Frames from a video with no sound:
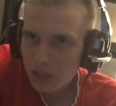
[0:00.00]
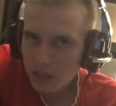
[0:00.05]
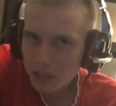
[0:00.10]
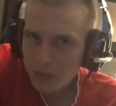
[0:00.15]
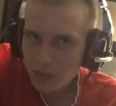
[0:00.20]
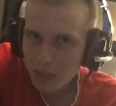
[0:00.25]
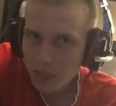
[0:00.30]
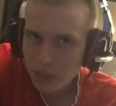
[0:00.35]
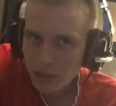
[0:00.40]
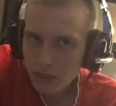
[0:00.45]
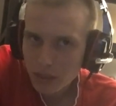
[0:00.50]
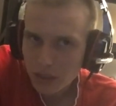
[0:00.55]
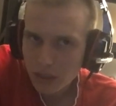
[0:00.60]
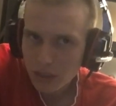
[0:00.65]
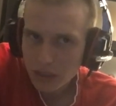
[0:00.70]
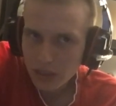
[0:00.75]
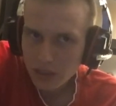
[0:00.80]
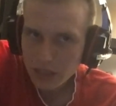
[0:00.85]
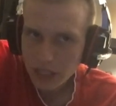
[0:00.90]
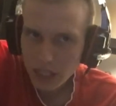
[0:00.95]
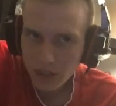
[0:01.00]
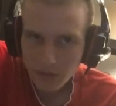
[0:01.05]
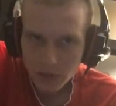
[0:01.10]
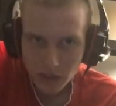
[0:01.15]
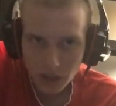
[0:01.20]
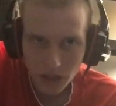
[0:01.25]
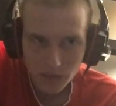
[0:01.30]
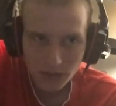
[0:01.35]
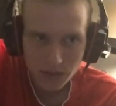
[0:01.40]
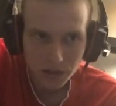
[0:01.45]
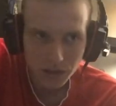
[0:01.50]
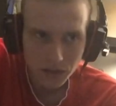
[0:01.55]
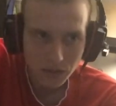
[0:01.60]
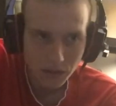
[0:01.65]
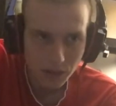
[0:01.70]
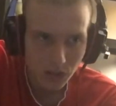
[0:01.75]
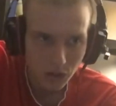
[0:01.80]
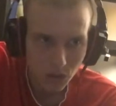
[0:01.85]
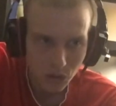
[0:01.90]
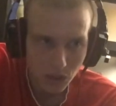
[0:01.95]
definitely offensively,
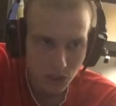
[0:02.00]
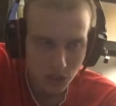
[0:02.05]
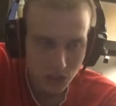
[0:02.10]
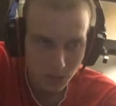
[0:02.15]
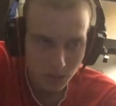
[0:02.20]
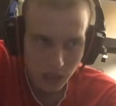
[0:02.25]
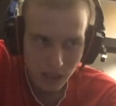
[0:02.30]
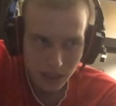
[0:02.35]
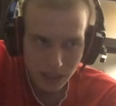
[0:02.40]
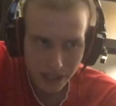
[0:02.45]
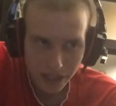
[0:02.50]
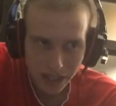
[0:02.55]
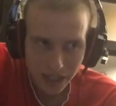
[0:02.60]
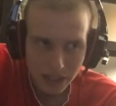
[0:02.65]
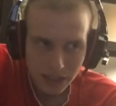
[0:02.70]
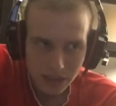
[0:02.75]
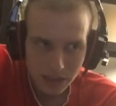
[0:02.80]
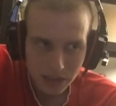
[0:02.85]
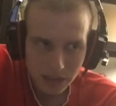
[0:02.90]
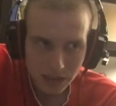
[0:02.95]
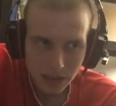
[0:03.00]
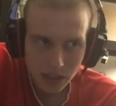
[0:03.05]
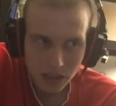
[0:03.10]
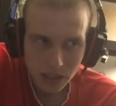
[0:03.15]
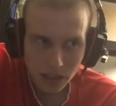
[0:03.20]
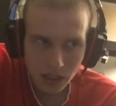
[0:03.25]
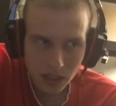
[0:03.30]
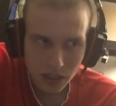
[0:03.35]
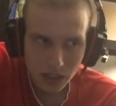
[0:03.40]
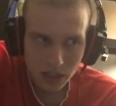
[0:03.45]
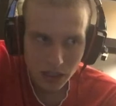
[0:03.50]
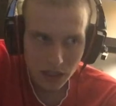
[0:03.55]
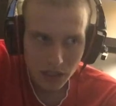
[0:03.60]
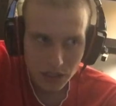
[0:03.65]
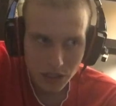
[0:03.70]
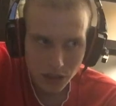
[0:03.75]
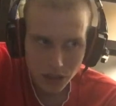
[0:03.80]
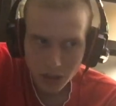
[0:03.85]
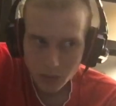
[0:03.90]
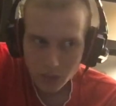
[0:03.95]
no question about that.
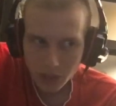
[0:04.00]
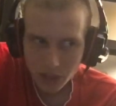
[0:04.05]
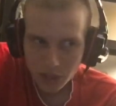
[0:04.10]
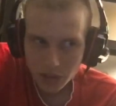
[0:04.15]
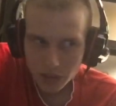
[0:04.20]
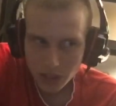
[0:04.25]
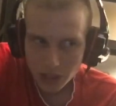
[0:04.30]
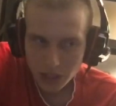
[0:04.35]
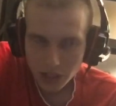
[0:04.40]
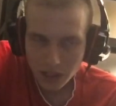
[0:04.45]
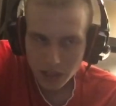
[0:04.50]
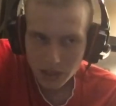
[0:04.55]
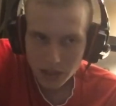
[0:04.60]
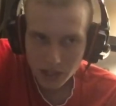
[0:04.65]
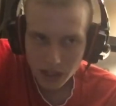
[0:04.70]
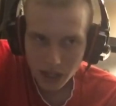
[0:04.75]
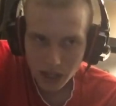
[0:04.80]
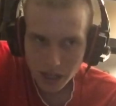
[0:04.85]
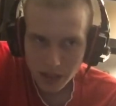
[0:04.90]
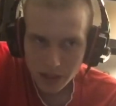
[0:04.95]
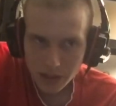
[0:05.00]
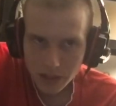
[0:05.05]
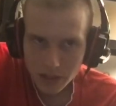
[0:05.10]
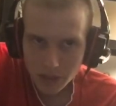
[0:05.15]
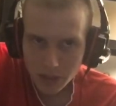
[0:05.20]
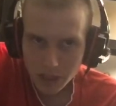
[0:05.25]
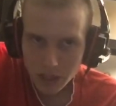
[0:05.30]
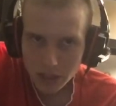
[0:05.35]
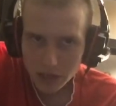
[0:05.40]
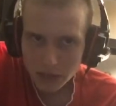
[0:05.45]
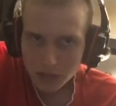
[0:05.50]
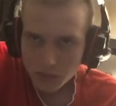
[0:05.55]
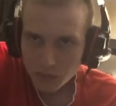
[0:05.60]
Starting pitching against the Dodgers, I mean,